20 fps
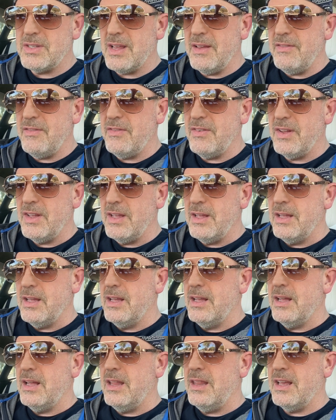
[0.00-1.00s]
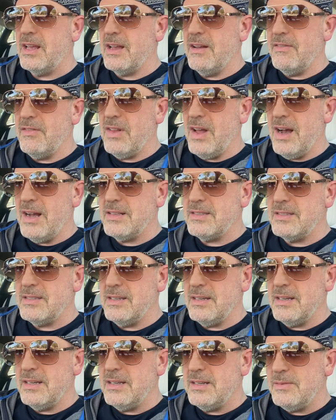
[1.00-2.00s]
I think I've lost
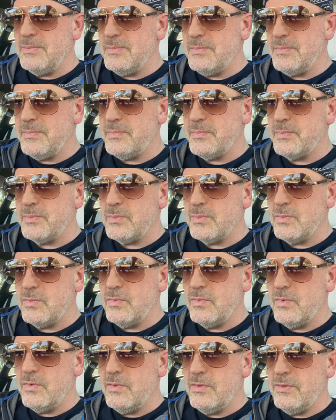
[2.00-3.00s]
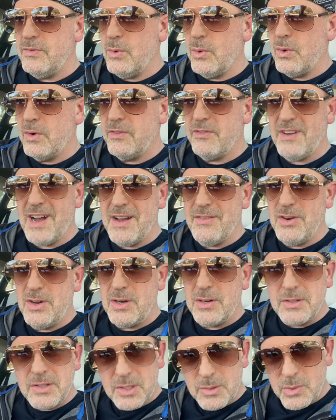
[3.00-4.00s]
400 or
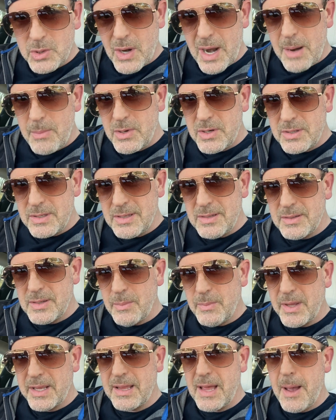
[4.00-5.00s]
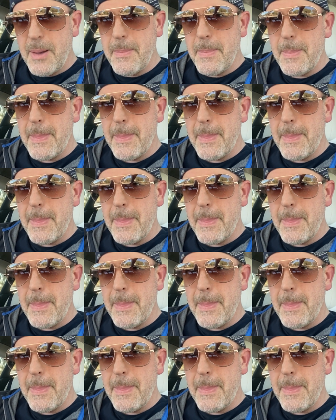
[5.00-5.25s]
500 subscribers, something like that.